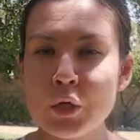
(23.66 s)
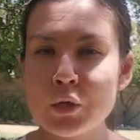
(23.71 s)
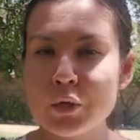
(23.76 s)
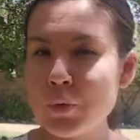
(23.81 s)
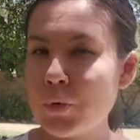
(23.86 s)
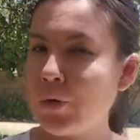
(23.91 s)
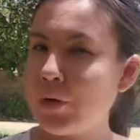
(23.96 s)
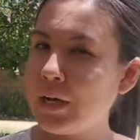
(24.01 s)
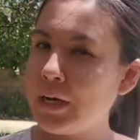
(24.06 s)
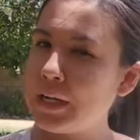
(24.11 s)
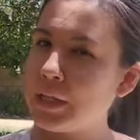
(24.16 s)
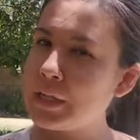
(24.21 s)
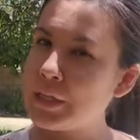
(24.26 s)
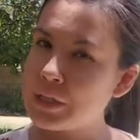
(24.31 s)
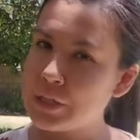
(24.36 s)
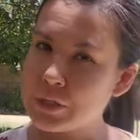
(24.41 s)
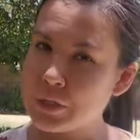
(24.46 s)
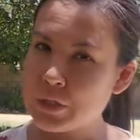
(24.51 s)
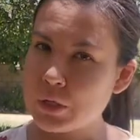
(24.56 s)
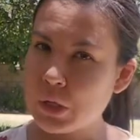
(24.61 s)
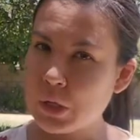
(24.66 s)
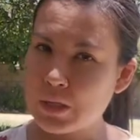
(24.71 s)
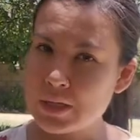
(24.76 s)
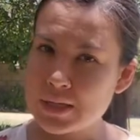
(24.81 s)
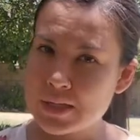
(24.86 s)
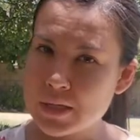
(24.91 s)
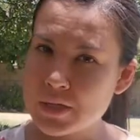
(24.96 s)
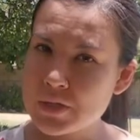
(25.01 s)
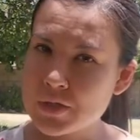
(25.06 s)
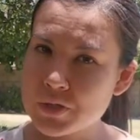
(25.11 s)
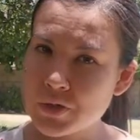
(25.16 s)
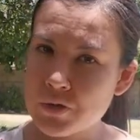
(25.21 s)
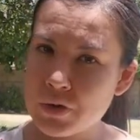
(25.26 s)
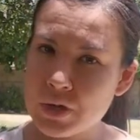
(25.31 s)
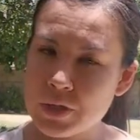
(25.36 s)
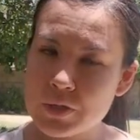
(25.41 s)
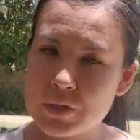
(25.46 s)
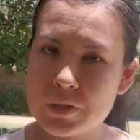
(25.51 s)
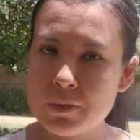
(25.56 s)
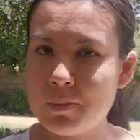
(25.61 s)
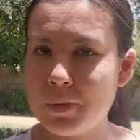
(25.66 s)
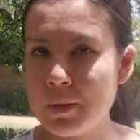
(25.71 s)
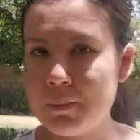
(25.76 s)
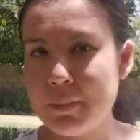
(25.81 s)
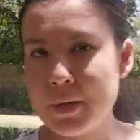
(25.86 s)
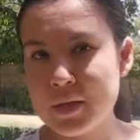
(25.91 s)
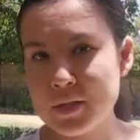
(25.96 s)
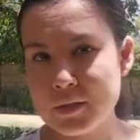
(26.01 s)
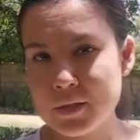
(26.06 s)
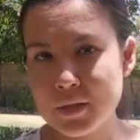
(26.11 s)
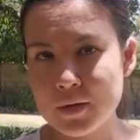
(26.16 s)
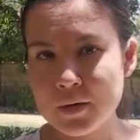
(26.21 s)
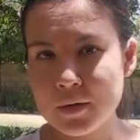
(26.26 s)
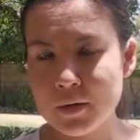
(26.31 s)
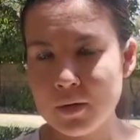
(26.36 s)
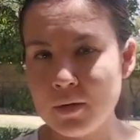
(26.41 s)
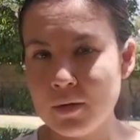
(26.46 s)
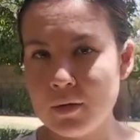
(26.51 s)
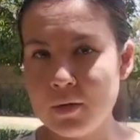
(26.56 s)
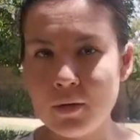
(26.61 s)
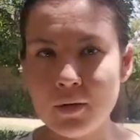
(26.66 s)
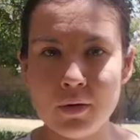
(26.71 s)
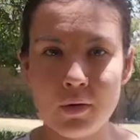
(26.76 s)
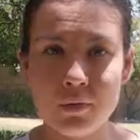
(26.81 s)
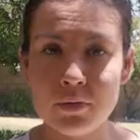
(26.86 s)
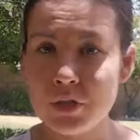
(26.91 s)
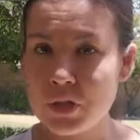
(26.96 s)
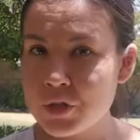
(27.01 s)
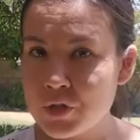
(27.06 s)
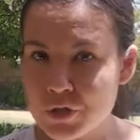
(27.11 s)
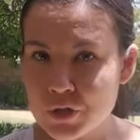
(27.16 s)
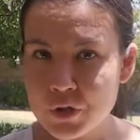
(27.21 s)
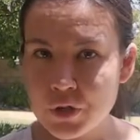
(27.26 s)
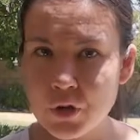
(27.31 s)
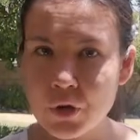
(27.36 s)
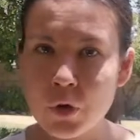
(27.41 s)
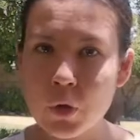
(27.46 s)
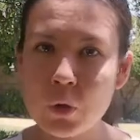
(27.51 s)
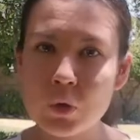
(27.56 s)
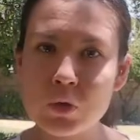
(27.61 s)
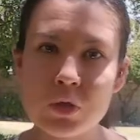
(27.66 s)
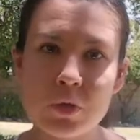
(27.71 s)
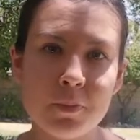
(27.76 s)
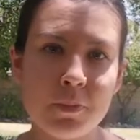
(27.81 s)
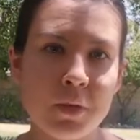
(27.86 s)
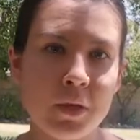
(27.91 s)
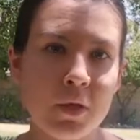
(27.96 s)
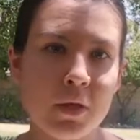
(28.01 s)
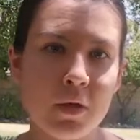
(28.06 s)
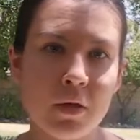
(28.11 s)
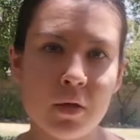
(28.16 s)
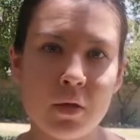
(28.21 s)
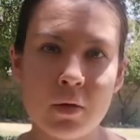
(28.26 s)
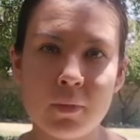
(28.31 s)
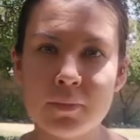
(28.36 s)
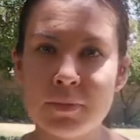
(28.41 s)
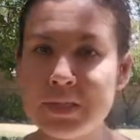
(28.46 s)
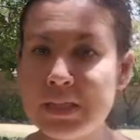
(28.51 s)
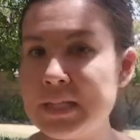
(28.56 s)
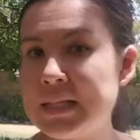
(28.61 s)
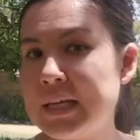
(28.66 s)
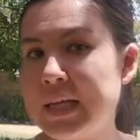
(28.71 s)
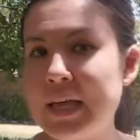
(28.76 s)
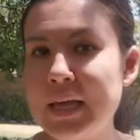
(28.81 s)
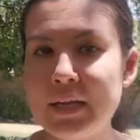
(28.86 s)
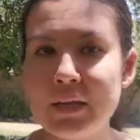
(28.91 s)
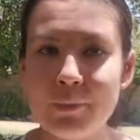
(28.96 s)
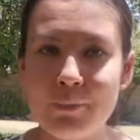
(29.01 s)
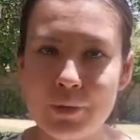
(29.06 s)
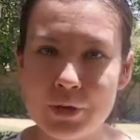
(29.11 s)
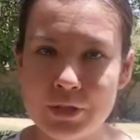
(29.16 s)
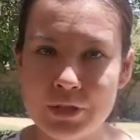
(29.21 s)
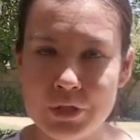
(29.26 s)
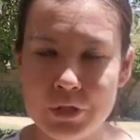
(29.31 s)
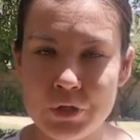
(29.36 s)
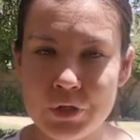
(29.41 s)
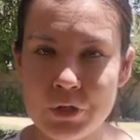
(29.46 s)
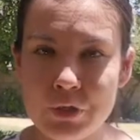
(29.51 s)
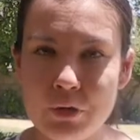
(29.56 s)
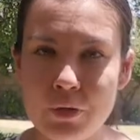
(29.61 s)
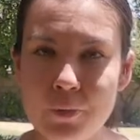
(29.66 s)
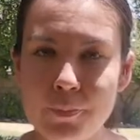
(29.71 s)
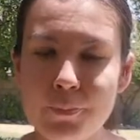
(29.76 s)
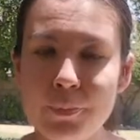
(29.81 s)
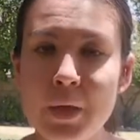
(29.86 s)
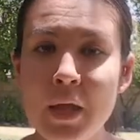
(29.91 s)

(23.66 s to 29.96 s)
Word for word: Do I really need to learn Sanskrit to be a better uh, teacher or to be a dedicated practitioner?